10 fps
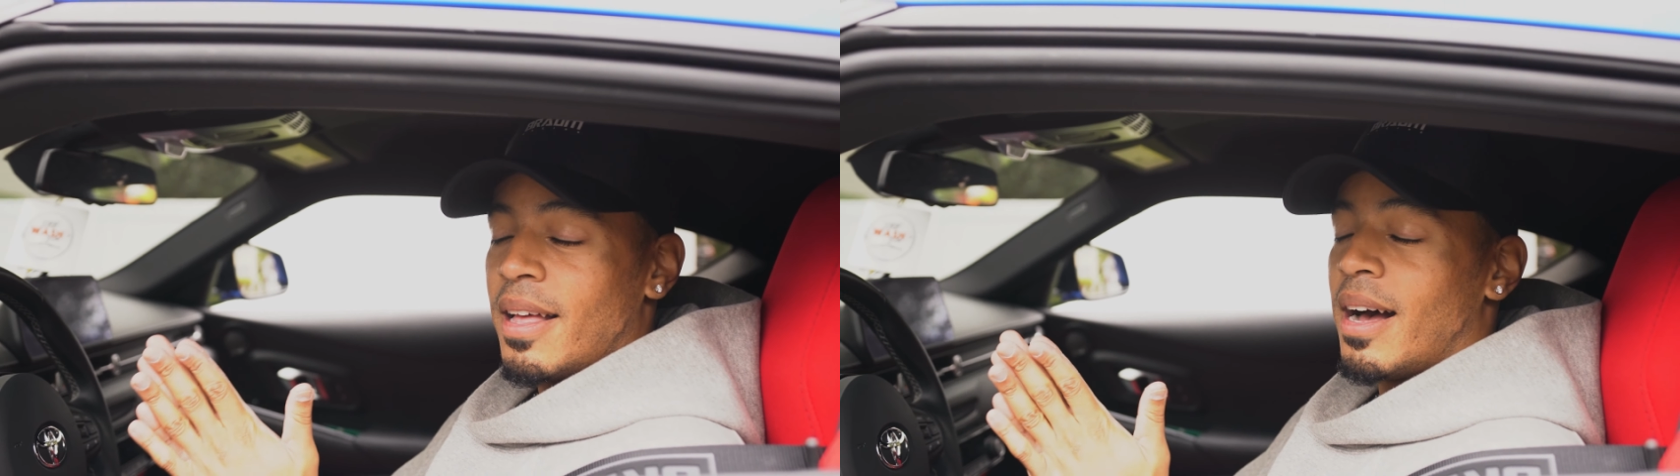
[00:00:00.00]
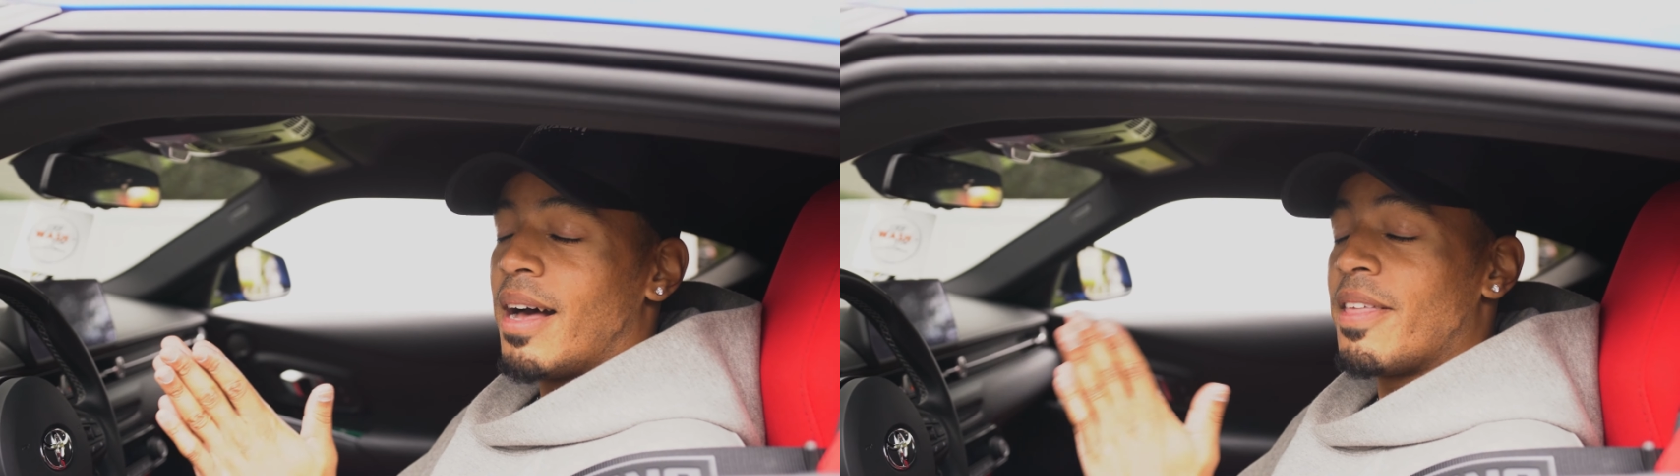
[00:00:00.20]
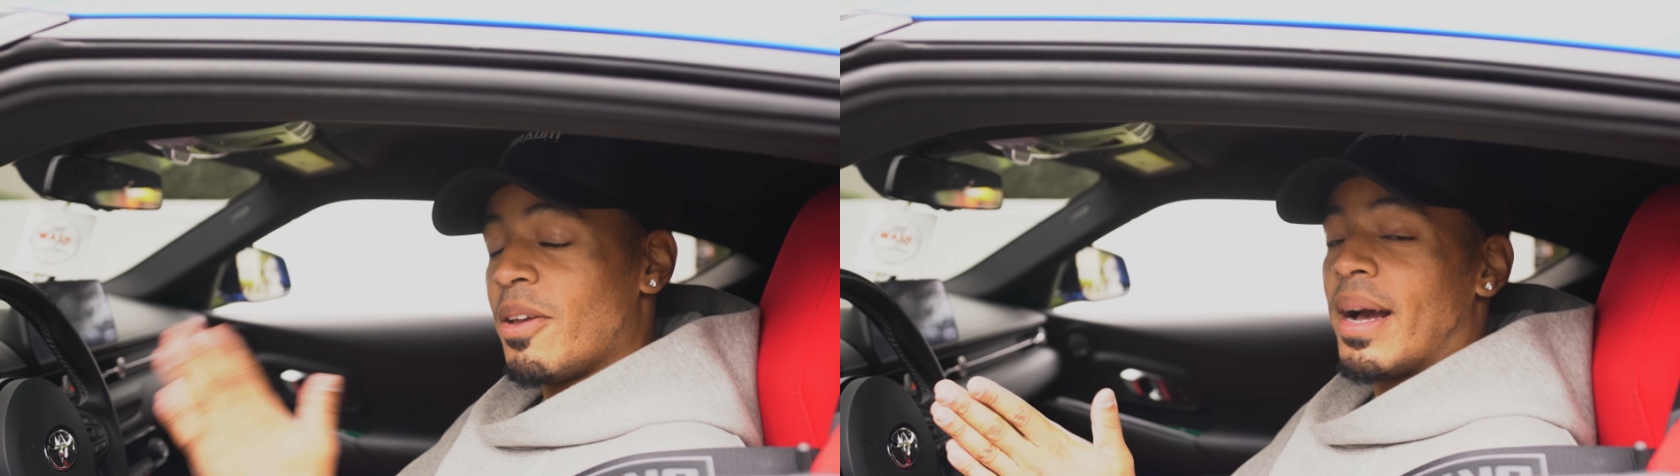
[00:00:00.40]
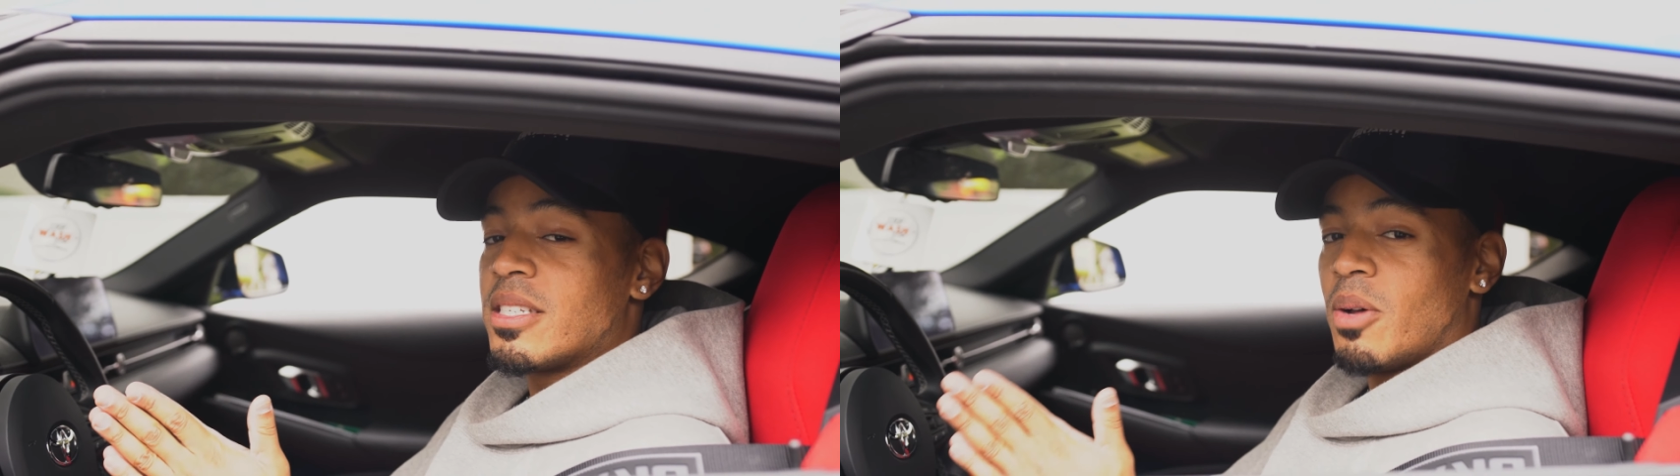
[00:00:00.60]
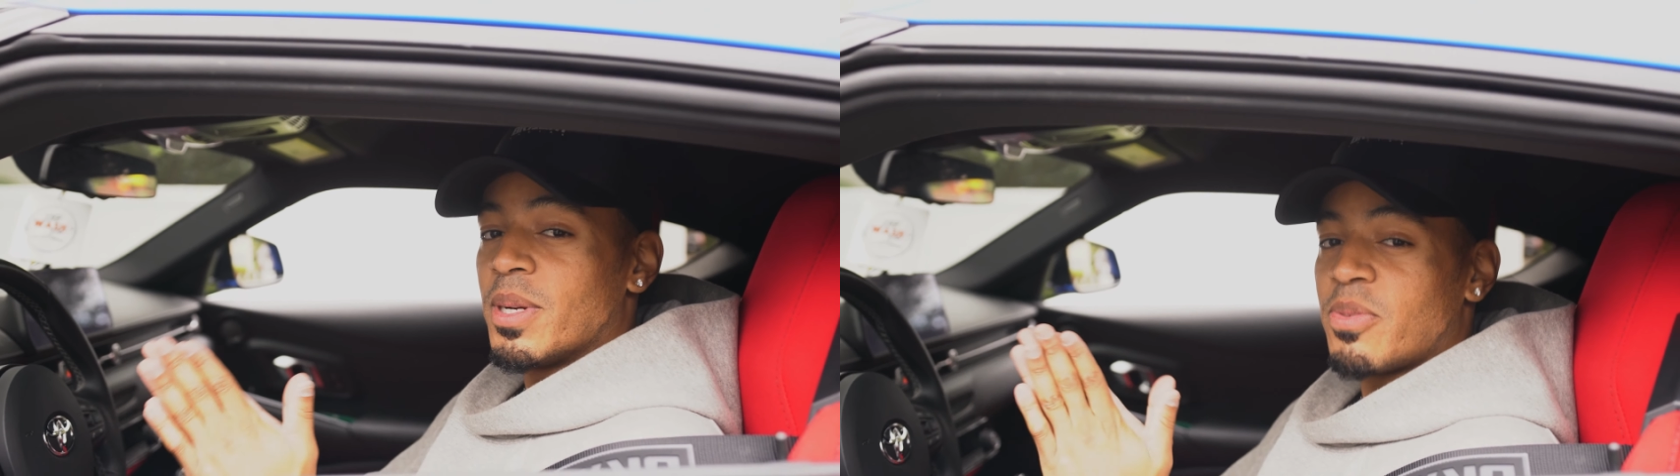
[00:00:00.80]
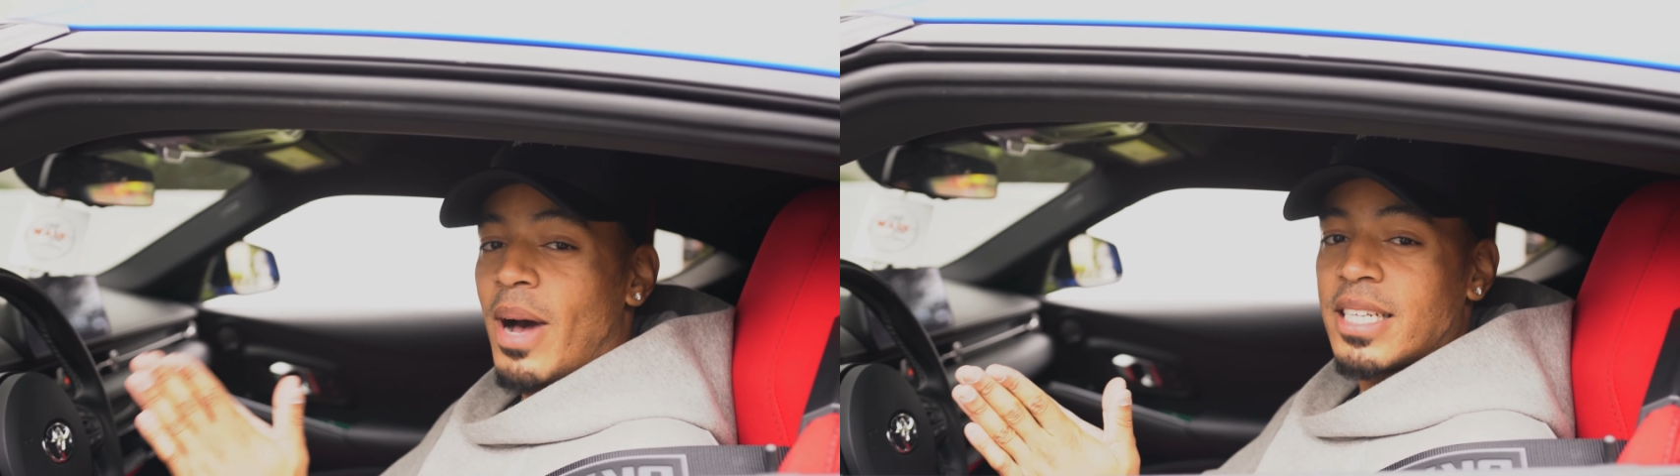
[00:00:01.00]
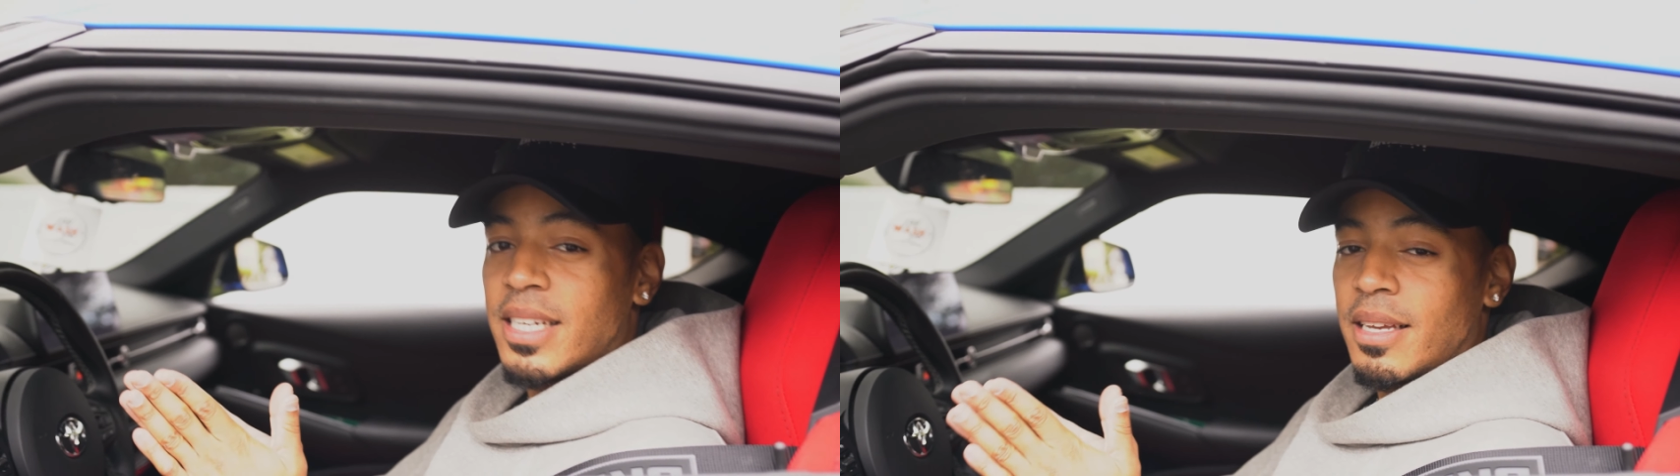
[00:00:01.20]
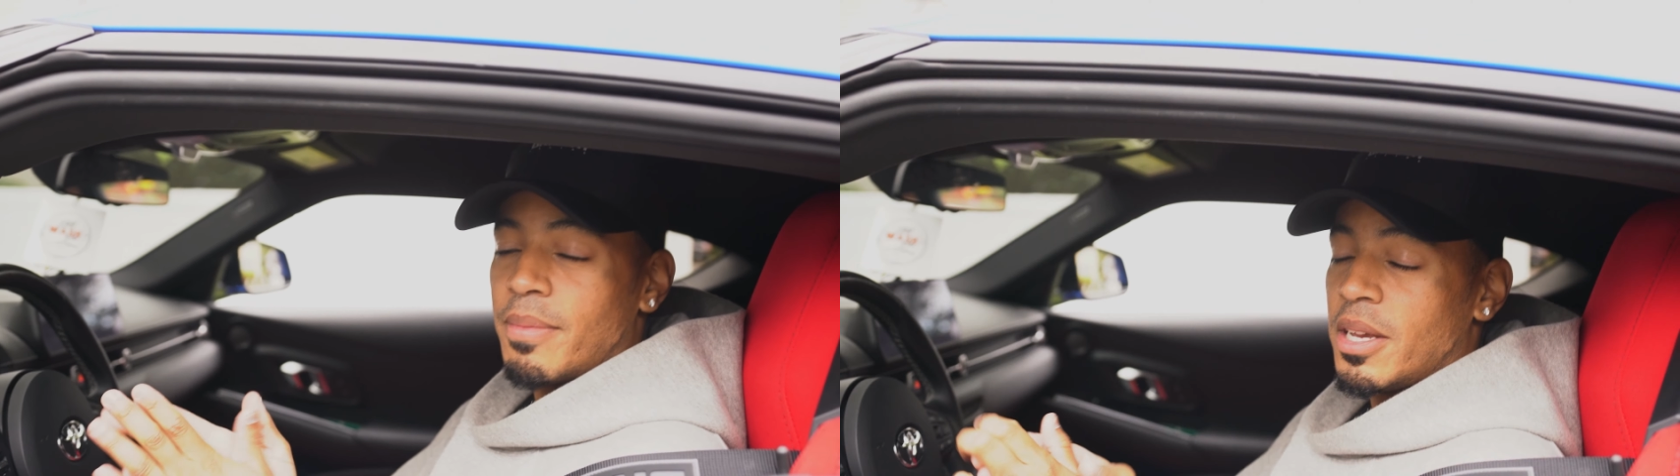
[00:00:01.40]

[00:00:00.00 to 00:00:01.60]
Thank you guys so much for watching.